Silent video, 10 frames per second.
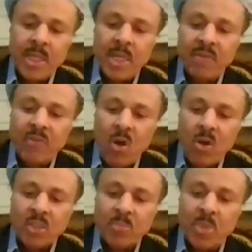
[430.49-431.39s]
that have
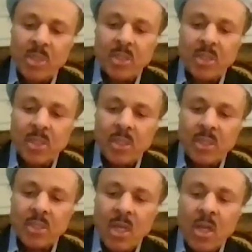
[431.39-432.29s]
lost
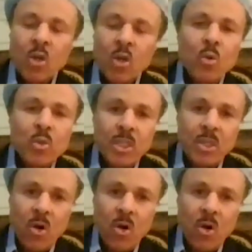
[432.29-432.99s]
businesses, losing